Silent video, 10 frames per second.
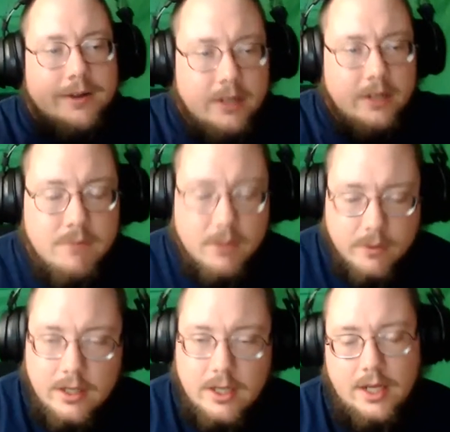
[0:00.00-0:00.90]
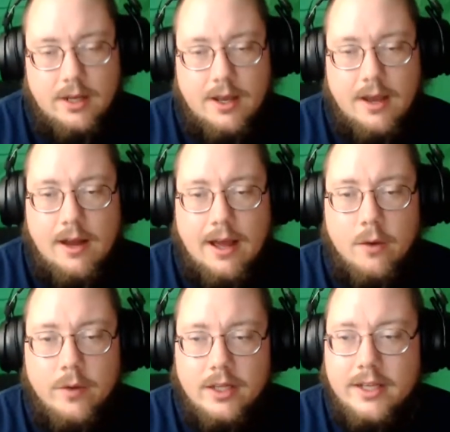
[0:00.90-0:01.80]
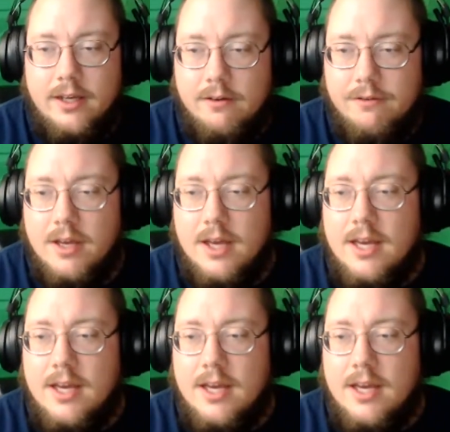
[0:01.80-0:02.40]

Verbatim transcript: community and how we live.